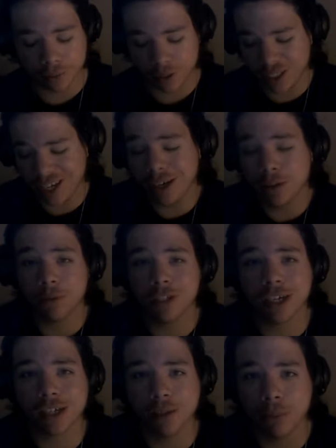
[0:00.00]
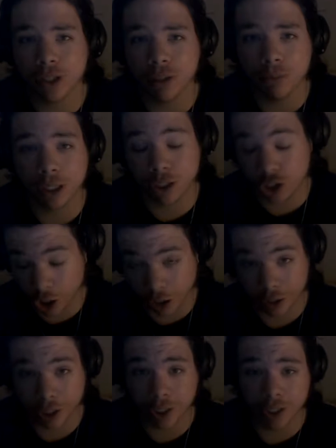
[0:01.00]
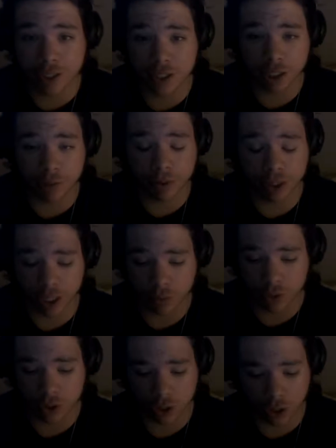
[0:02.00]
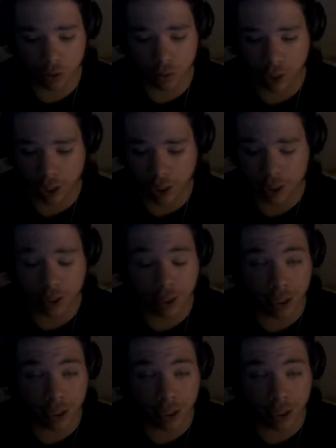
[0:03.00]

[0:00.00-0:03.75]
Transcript: Today I'm going to be talking about the Juggernugget series that was known as